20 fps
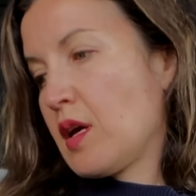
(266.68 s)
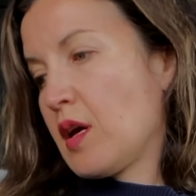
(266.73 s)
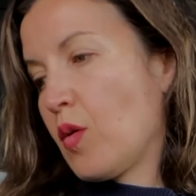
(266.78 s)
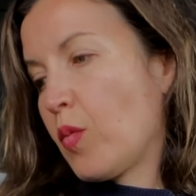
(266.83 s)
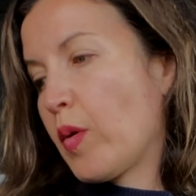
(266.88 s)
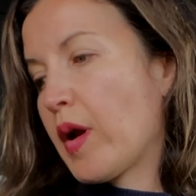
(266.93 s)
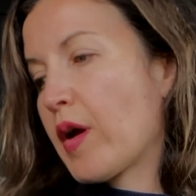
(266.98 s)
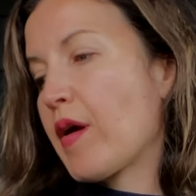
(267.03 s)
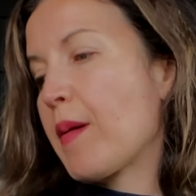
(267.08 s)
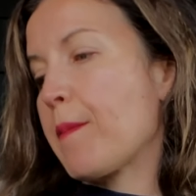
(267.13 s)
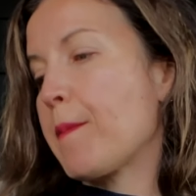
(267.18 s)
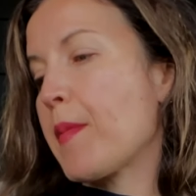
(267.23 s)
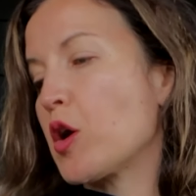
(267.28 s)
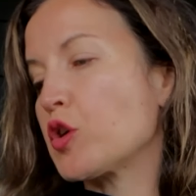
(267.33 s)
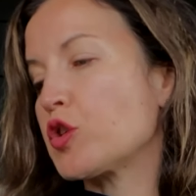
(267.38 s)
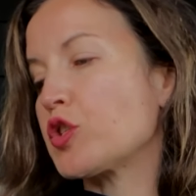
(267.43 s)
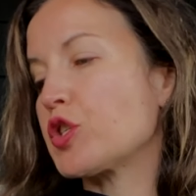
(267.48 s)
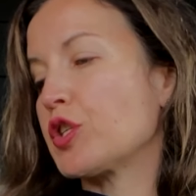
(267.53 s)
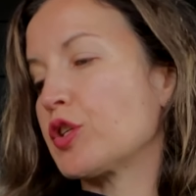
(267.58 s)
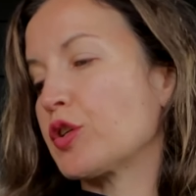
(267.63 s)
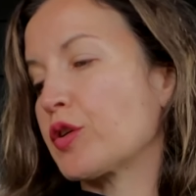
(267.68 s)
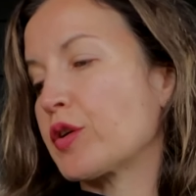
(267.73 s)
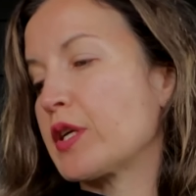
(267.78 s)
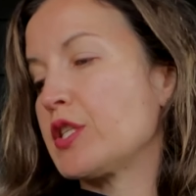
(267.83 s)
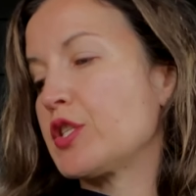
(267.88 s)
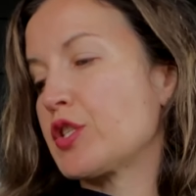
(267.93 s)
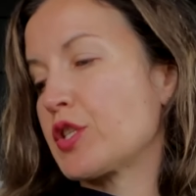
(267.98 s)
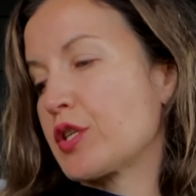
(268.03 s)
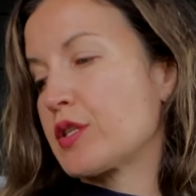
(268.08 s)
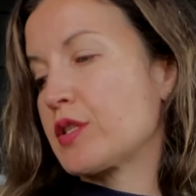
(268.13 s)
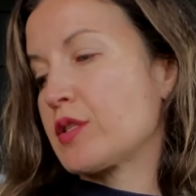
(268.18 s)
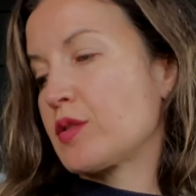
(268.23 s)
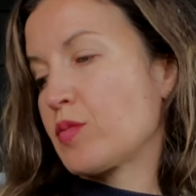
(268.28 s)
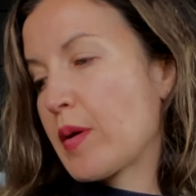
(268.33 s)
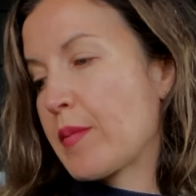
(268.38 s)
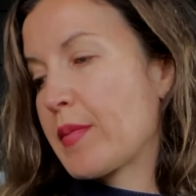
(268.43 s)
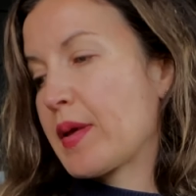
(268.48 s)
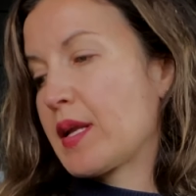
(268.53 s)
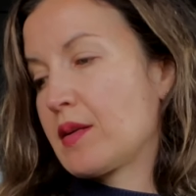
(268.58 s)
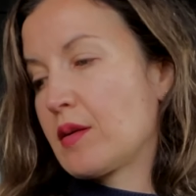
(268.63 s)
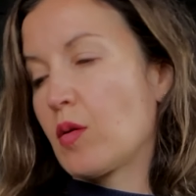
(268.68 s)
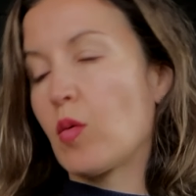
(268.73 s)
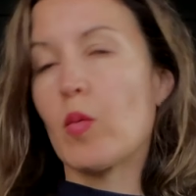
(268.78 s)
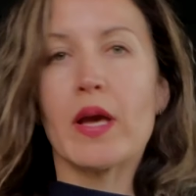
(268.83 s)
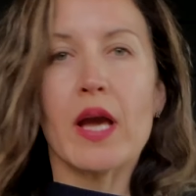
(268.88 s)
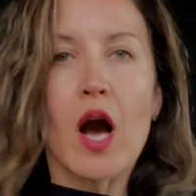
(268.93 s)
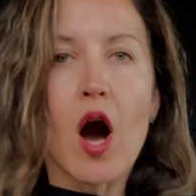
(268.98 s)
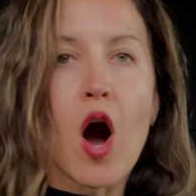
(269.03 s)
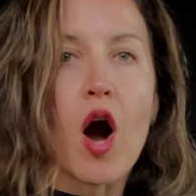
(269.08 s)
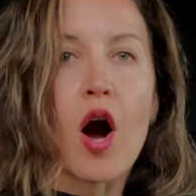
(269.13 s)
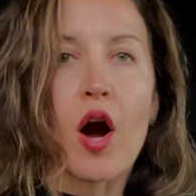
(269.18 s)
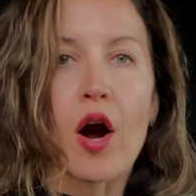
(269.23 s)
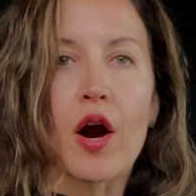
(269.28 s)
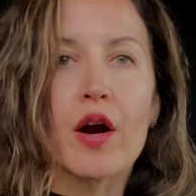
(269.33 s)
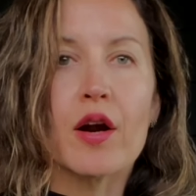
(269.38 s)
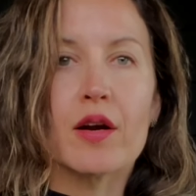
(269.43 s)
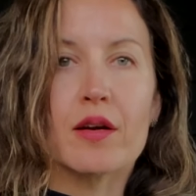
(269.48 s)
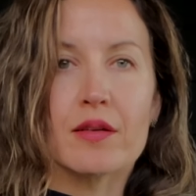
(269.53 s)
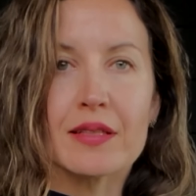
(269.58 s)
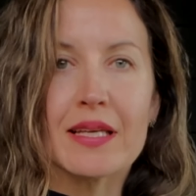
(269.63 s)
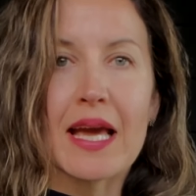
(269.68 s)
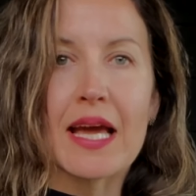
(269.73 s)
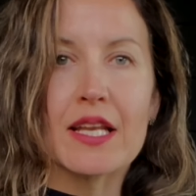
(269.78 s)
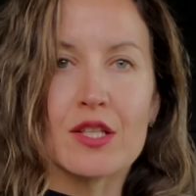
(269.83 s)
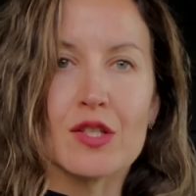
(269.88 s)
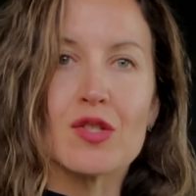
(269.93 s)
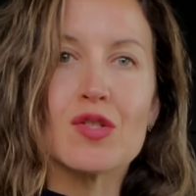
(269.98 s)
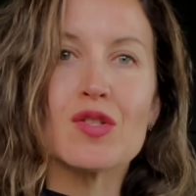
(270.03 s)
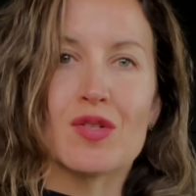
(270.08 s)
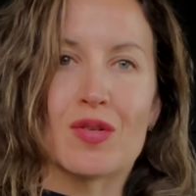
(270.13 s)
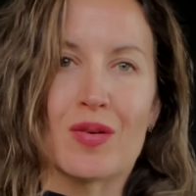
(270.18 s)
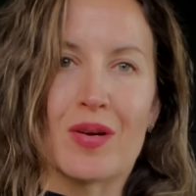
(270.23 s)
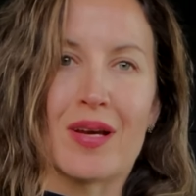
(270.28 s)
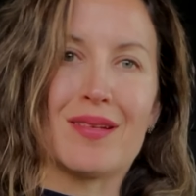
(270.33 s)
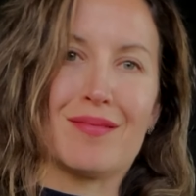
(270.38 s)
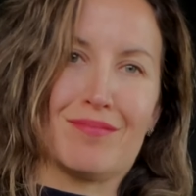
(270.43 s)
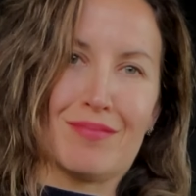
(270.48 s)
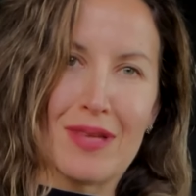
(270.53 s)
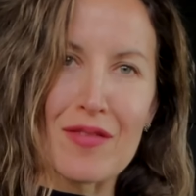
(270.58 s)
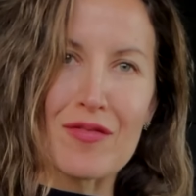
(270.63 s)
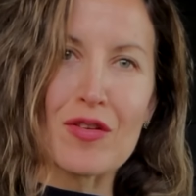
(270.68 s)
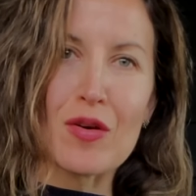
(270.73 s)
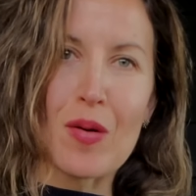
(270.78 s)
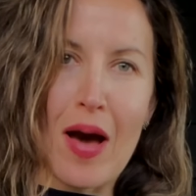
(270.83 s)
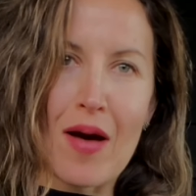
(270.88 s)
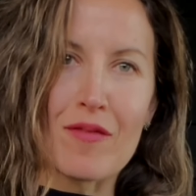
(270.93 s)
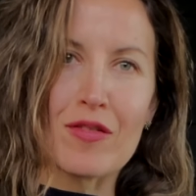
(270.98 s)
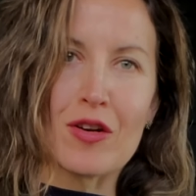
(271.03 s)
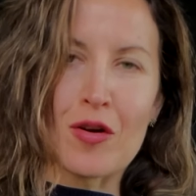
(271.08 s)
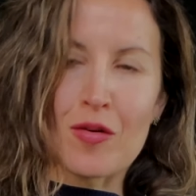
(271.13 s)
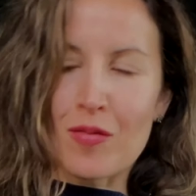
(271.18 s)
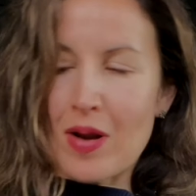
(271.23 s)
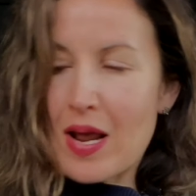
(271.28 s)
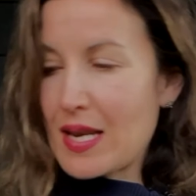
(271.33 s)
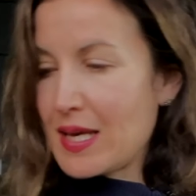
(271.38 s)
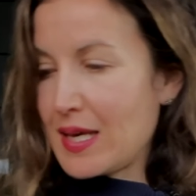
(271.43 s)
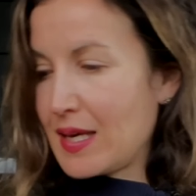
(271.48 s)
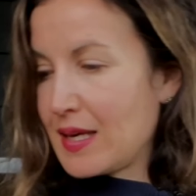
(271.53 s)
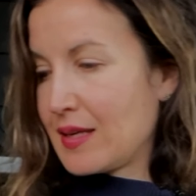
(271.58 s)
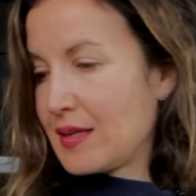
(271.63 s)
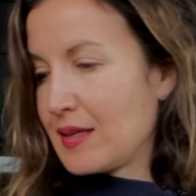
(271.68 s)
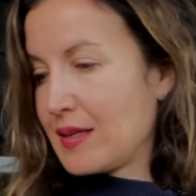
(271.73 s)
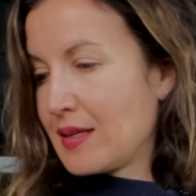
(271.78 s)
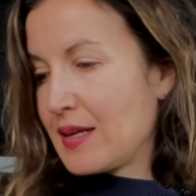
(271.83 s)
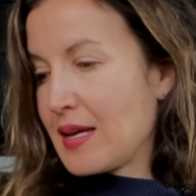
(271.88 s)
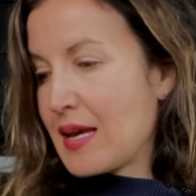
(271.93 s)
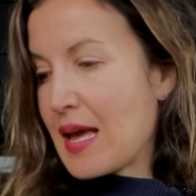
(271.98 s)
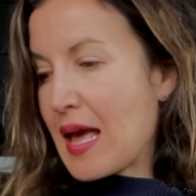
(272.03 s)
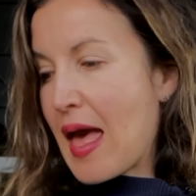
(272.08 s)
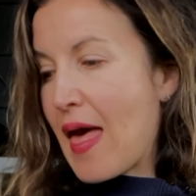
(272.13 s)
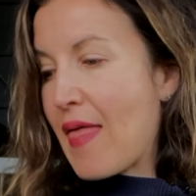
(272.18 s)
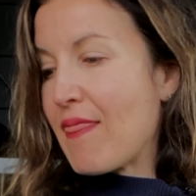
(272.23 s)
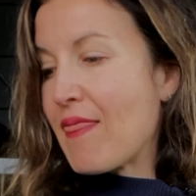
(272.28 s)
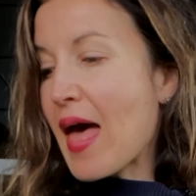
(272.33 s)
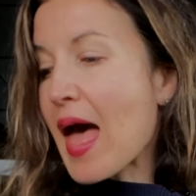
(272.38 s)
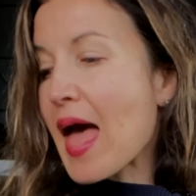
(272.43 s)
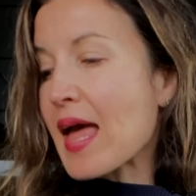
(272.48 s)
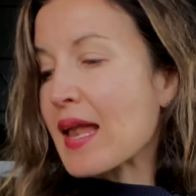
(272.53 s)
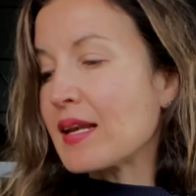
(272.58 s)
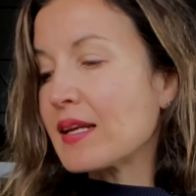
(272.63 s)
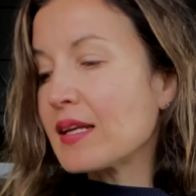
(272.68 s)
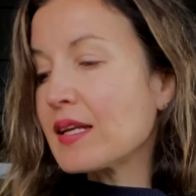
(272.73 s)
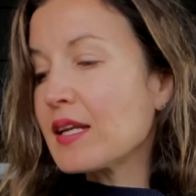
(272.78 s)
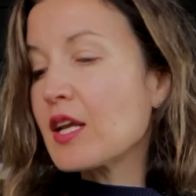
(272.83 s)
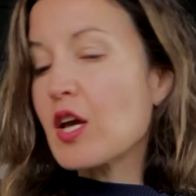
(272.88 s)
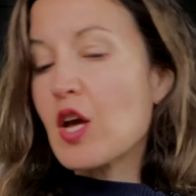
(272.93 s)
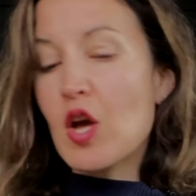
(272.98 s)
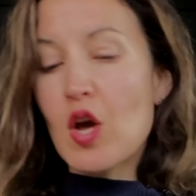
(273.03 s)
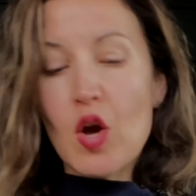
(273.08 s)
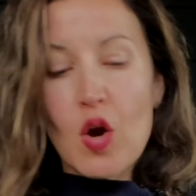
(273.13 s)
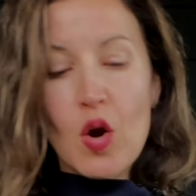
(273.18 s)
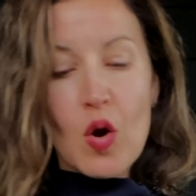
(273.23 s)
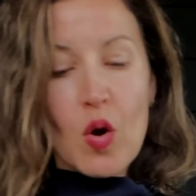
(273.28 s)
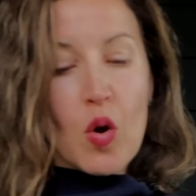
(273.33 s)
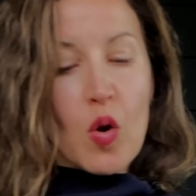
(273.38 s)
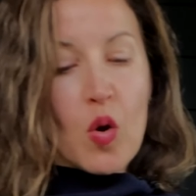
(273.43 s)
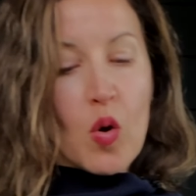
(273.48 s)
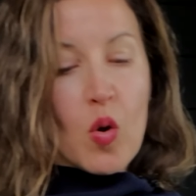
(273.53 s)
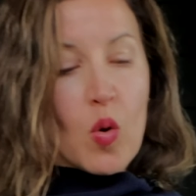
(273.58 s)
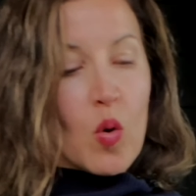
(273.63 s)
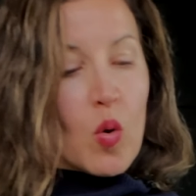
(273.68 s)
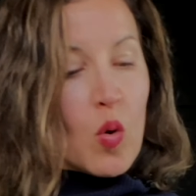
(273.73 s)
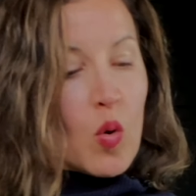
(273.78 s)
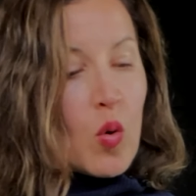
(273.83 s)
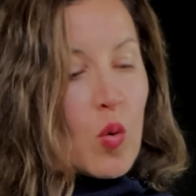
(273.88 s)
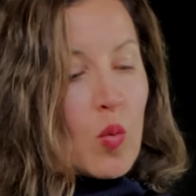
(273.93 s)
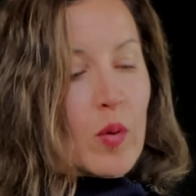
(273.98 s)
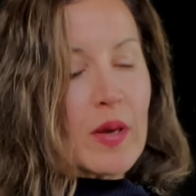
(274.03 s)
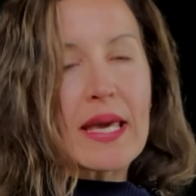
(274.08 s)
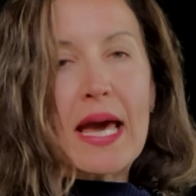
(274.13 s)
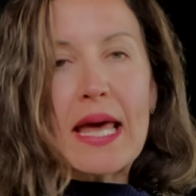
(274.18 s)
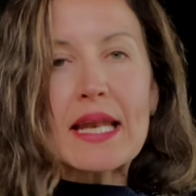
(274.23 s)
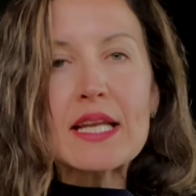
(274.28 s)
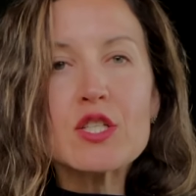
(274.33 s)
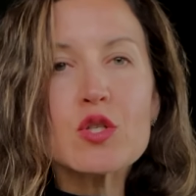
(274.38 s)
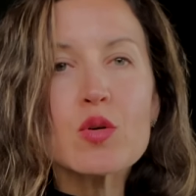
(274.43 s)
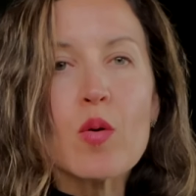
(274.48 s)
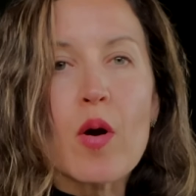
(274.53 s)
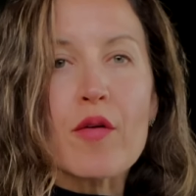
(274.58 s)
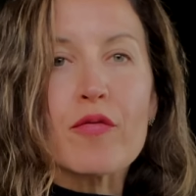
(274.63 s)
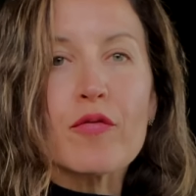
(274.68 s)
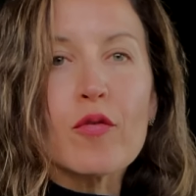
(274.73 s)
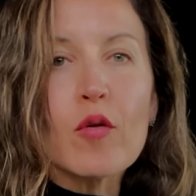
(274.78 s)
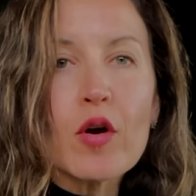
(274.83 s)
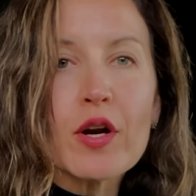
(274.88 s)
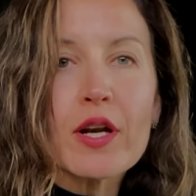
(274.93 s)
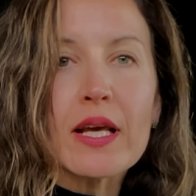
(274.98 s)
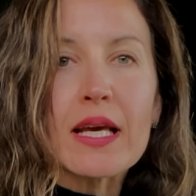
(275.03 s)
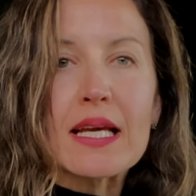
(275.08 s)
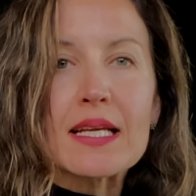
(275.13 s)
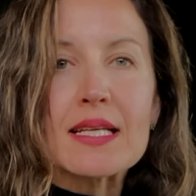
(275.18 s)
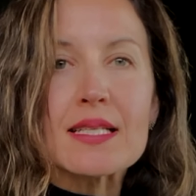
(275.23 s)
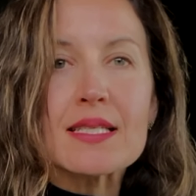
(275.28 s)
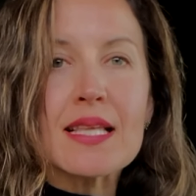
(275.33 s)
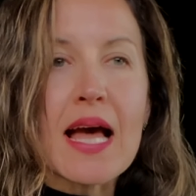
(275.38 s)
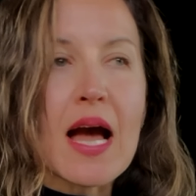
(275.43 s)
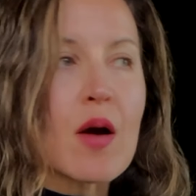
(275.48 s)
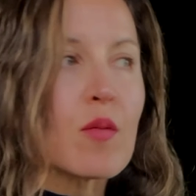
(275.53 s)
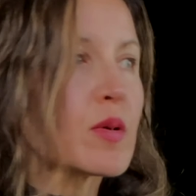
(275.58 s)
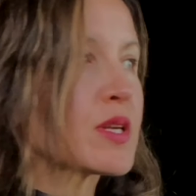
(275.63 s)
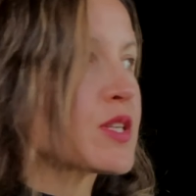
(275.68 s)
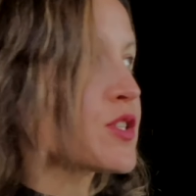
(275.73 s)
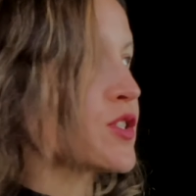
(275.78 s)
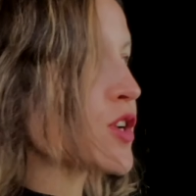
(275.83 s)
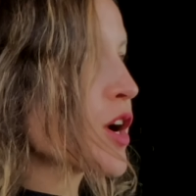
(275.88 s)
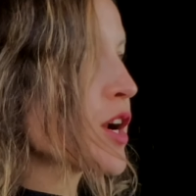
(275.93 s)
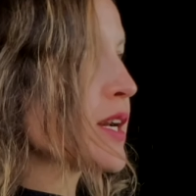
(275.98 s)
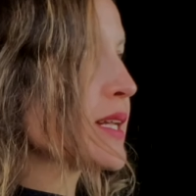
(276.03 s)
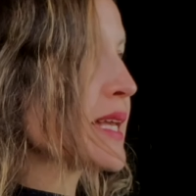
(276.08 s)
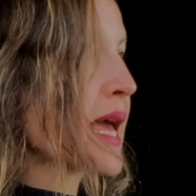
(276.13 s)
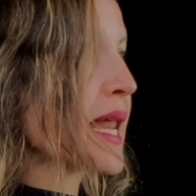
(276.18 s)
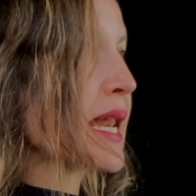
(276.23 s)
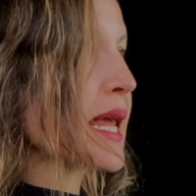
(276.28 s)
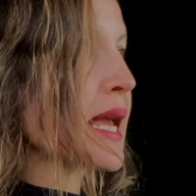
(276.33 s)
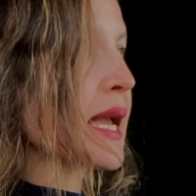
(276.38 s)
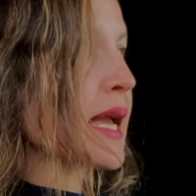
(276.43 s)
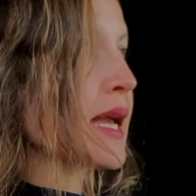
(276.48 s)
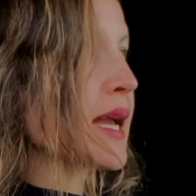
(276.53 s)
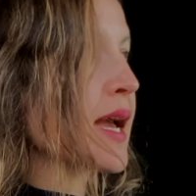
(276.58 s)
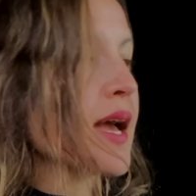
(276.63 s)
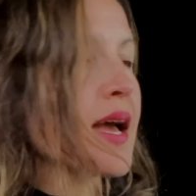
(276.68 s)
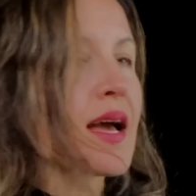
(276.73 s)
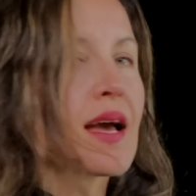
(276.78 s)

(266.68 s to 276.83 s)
We are emotional creatures, women. We are. Get used to it if you haven't already. And then we get into our 40s and we start getting